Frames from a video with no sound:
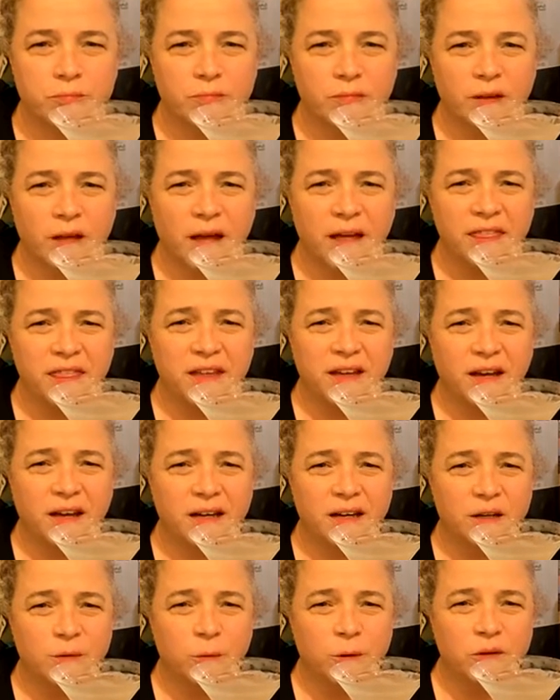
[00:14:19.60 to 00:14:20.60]
I think I
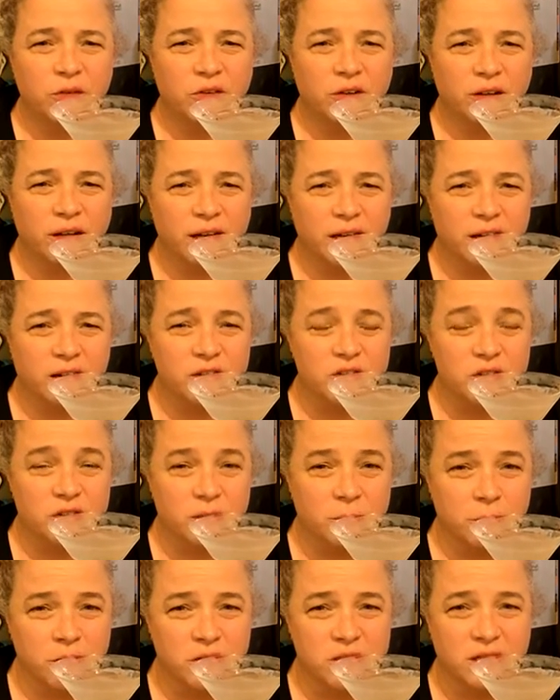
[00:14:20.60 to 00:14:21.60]
need one tonight. A dirty
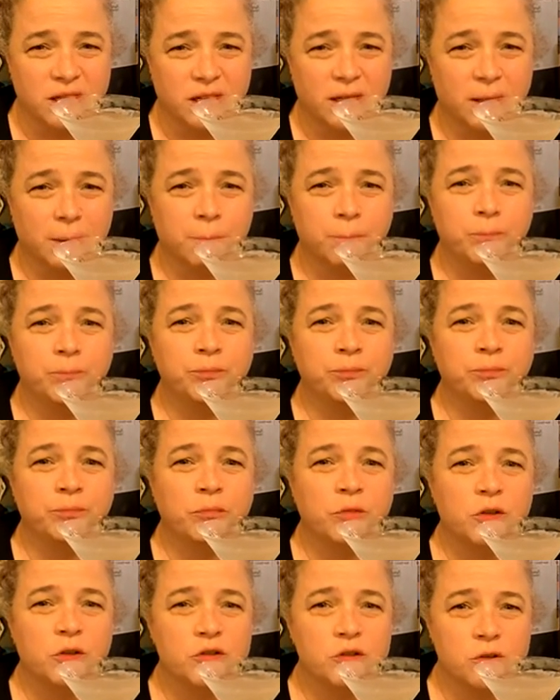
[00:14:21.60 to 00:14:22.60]
martini?
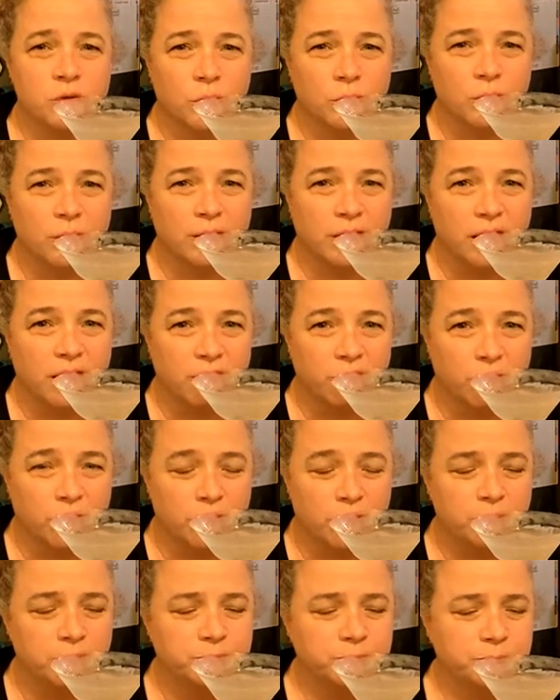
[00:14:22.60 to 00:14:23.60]
You should totally have one.
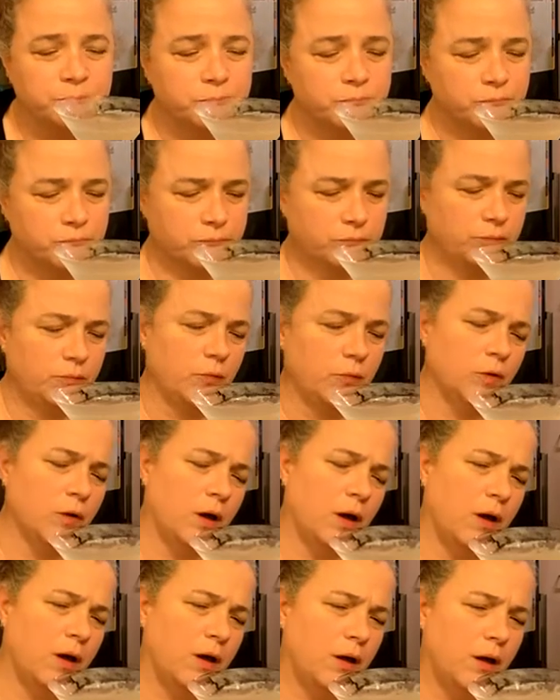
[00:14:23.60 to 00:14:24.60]

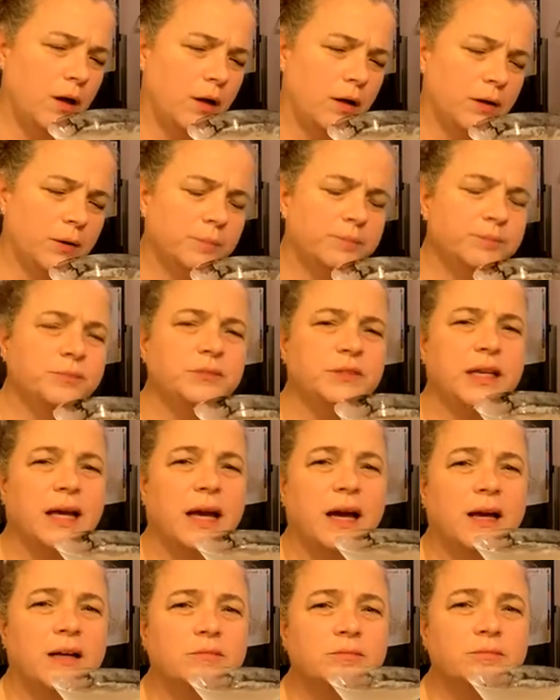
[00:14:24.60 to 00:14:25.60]
Oh,
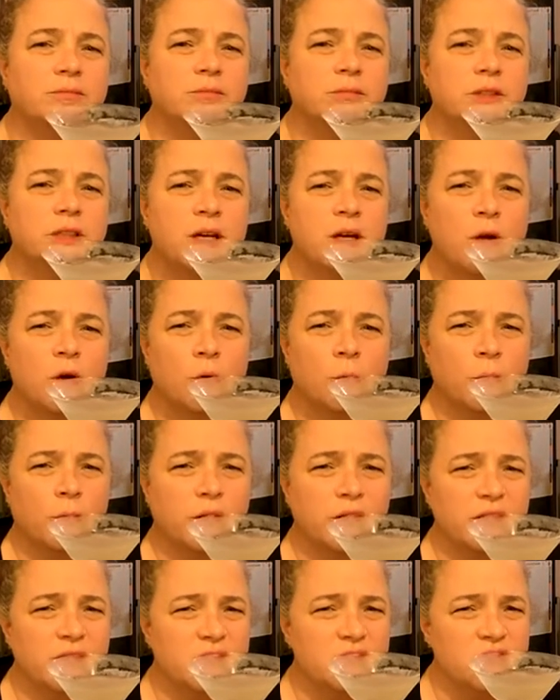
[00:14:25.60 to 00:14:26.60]
yeah. What do you
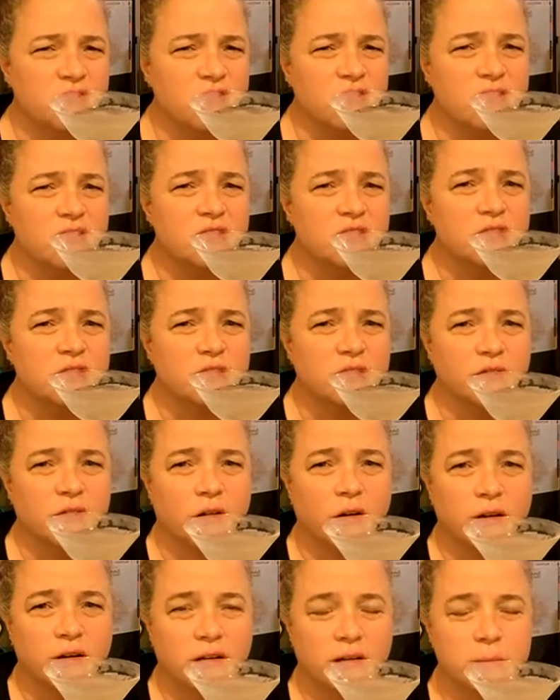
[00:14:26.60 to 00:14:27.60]
think? Do you think this could have
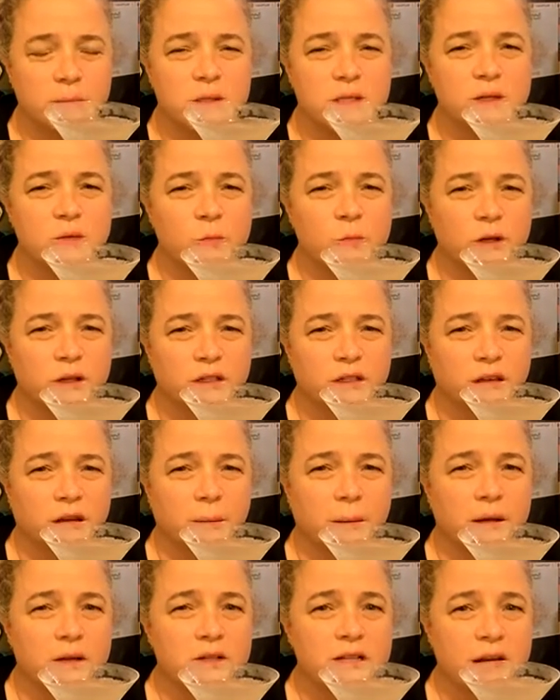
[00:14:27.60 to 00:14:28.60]
gone Gibson? What do you think
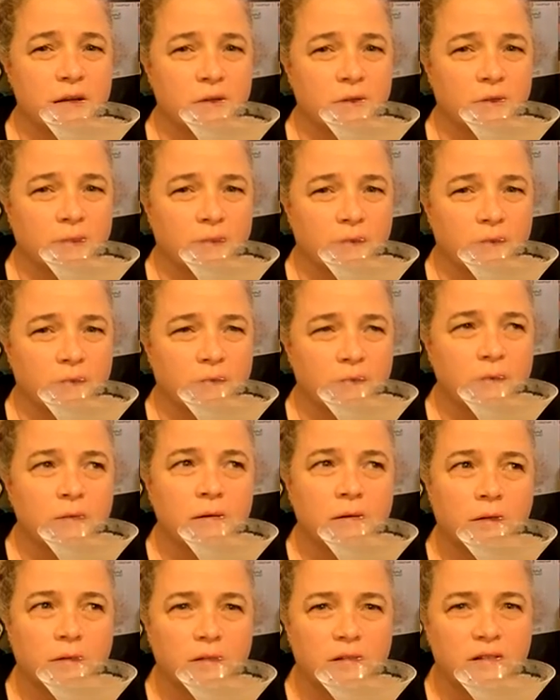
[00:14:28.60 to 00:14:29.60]
about tarragon and
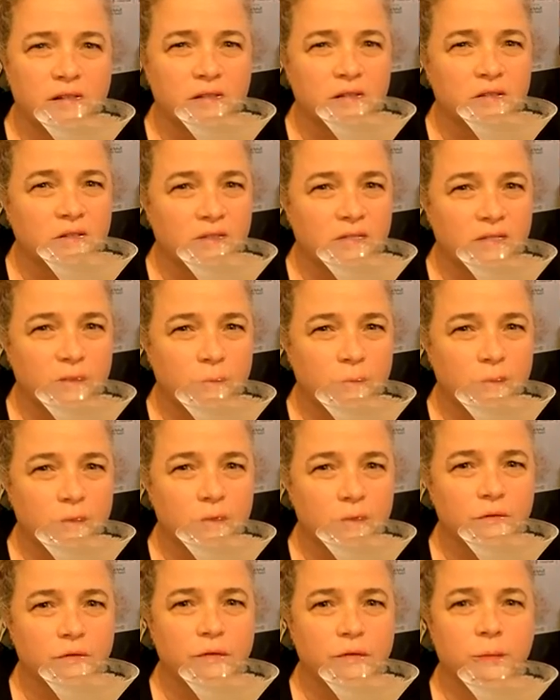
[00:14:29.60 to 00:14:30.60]
onions? I think we could
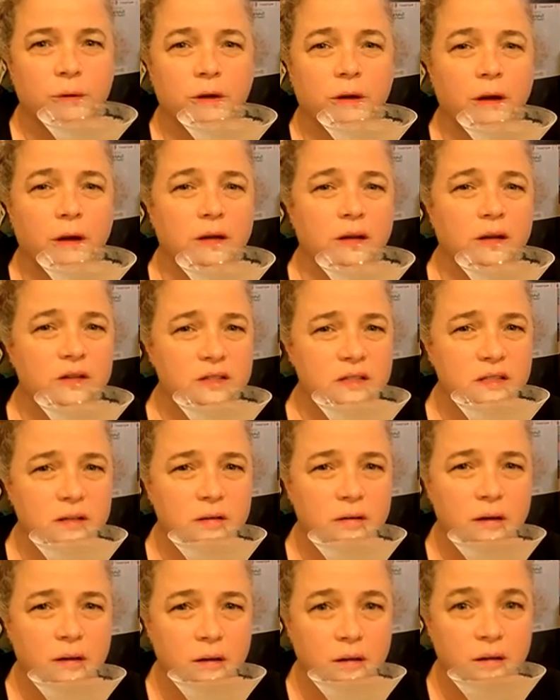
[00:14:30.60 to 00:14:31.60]
have put onions in
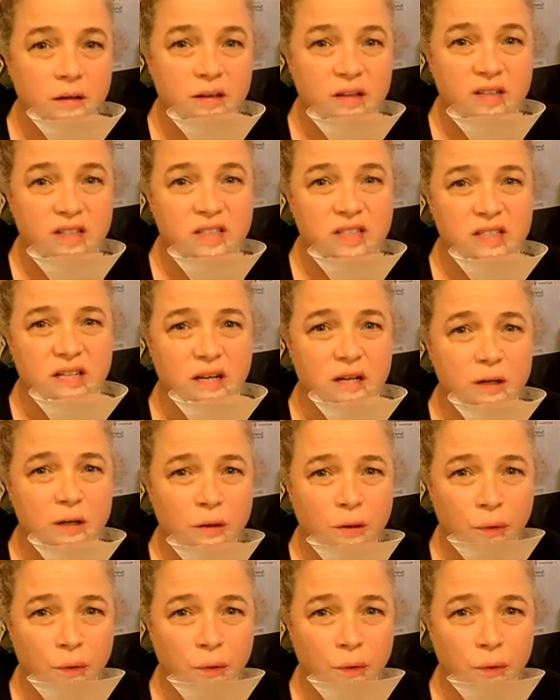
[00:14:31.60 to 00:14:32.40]
instead.